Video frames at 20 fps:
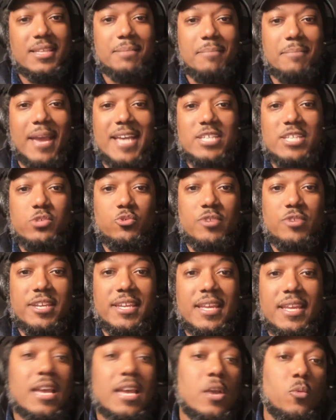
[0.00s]

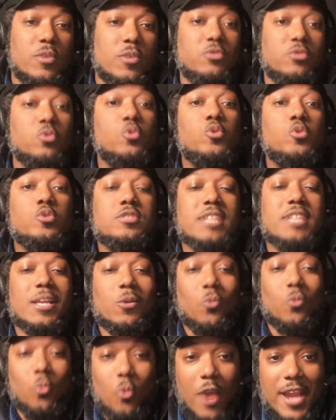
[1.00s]
mastering with tools like
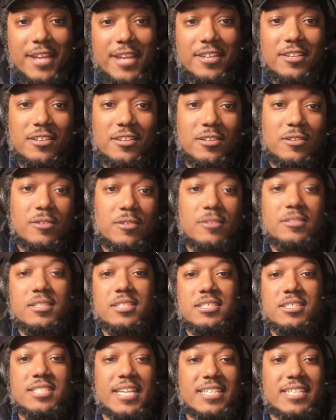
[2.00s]
Rhino,
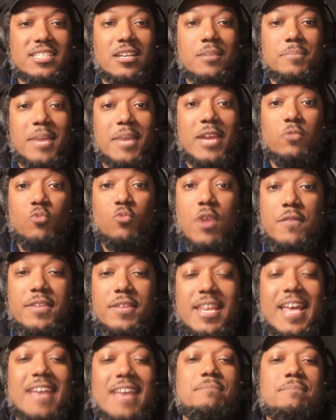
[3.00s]
SketchUp, and
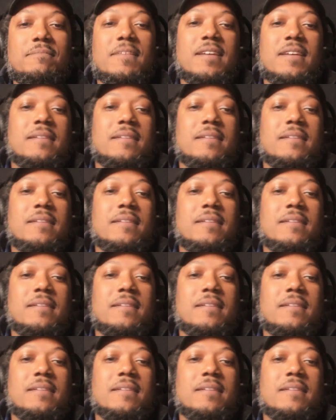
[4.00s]
Revit have